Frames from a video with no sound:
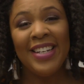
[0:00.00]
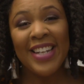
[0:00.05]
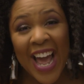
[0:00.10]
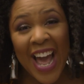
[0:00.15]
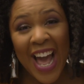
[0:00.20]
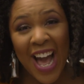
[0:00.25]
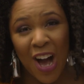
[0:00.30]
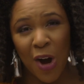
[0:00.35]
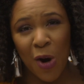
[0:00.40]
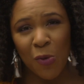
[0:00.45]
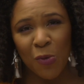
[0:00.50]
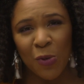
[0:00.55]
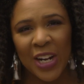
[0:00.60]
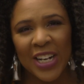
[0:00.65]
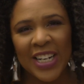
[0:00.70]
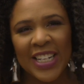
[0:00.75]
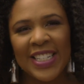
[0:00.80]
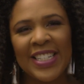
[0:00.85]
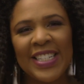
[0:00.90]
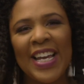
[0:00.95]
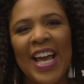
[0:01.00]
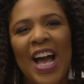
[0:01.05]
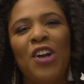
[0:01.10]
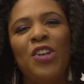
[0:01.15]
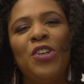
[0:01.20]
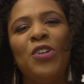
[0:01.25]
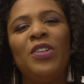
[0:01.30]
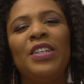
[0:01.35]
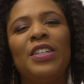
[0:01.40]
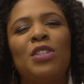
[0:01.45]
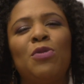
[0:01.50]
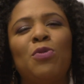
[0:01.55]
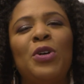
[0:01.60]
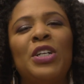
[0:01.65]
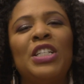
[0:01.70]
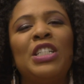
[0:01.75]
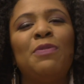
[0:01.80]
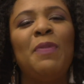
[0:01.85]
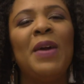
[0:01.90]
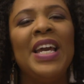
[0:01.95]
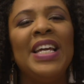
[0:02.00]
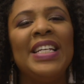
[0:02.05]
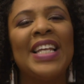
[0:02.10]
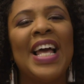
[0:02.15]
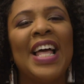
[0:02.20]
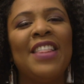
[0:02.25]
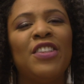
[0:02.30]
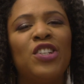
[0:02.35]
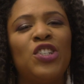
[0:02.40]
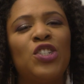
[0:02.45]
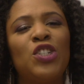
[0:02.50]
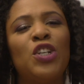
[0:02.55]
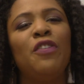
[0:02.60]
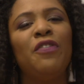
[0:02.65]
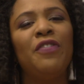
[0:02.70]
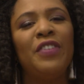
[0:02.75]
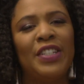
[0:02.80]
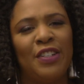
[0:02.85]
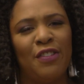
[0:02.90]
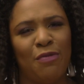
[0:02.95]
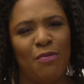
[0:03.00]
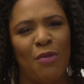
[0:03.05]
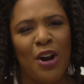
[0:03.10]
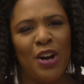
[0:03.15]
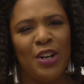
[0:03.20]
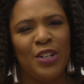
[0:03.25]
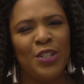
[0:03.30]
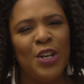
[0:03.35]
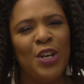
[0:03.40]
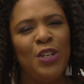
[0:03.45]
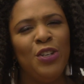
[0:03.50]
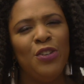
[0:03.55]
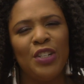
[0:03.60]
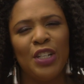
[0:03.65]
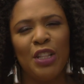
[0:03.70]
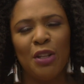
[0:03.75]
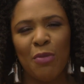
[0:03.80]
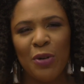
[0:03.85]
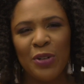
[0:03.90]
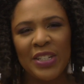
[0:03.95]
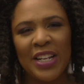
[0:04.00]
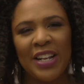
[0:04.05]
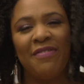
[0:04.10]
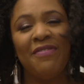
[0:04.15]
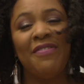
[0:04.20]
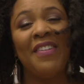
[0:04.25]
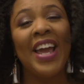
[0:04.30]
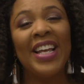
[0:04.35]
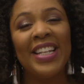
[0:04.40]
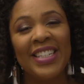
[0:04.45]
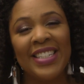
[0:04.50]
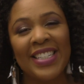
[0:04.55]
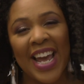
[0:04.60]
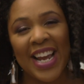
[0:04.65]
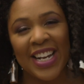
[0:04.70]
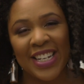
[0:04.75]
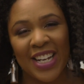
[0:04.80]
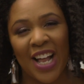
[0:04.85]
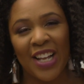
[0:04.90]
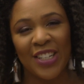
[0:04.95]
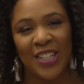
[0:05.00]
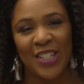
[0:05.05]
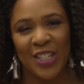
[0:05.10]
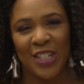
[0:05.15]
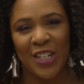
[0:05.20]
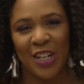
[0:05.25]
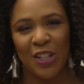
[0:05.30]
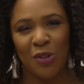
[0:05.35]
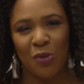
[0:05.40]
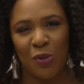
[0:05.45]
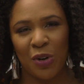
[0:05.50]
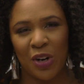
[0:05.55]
Now we're going to see how you'll explore space and the surface of Mars using the most advanced technology in the